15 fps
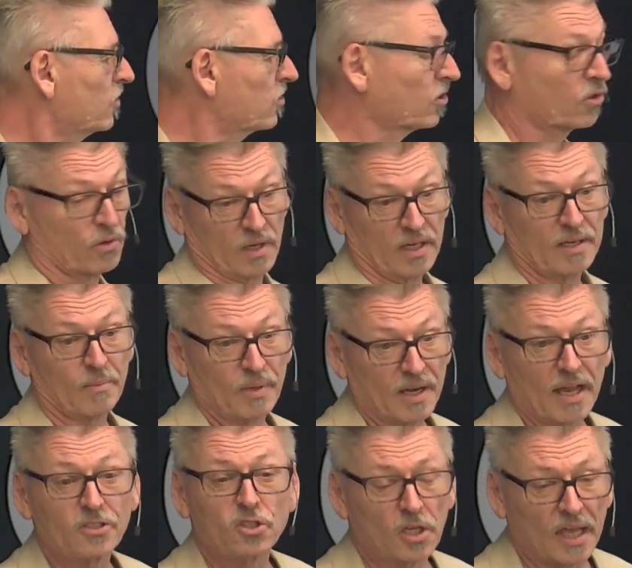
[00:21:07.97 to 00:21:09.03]
degree and been
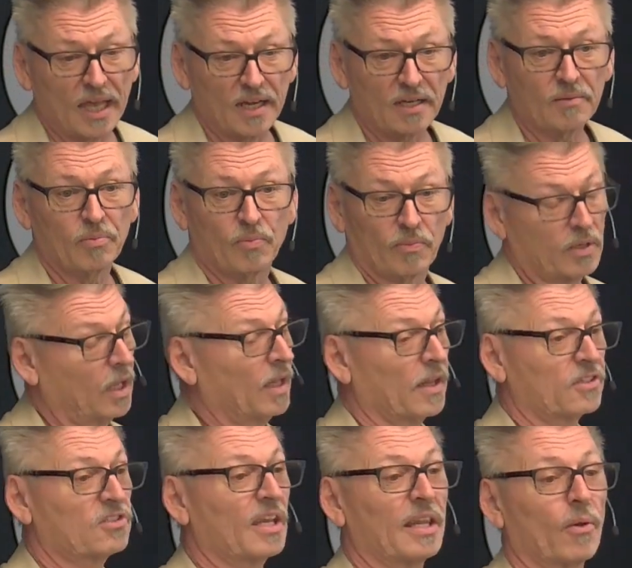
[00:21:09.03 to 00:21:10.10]
educated, let's
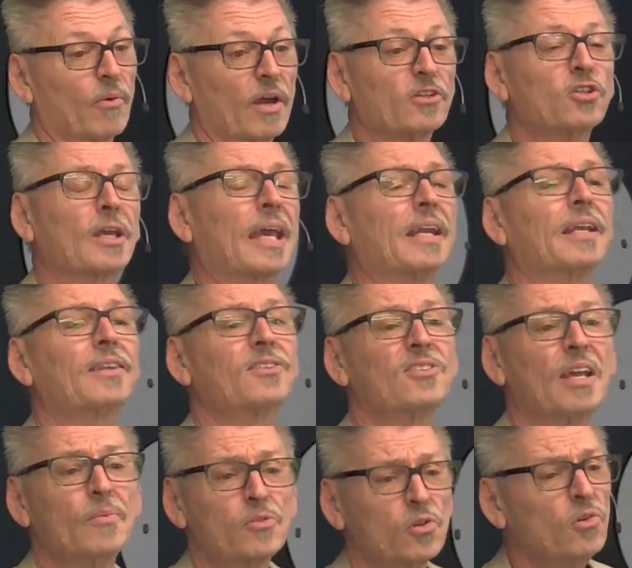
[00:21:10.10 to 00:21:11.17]
say they were educated at the
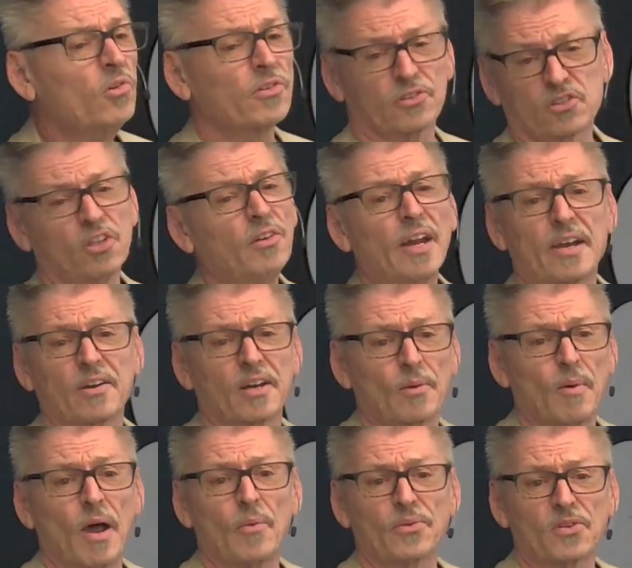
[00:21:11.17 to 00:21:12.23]
same school, they're still not going to come
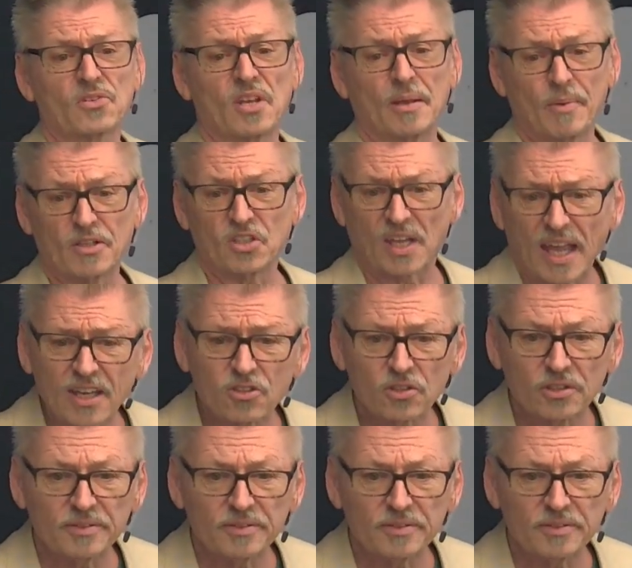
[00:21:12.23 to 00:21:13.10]
out with the same education.